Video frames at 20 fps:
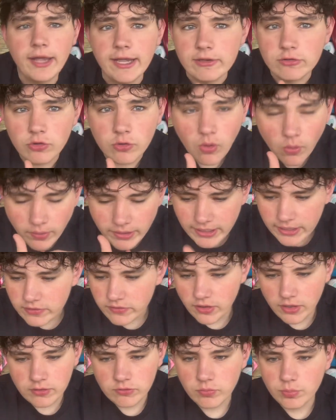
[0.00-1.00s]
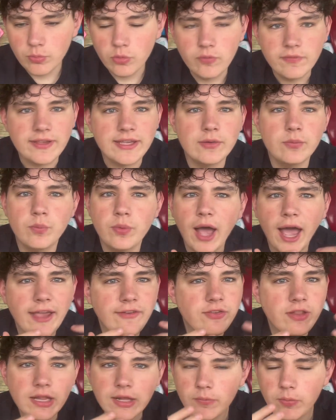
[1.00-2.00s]
so going into this movie, I
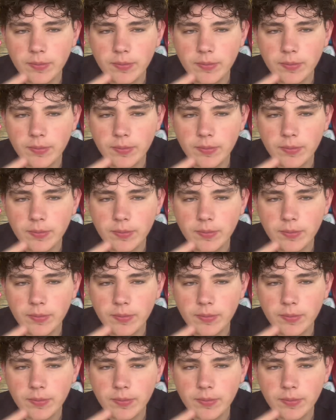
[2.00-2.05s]
feel like we've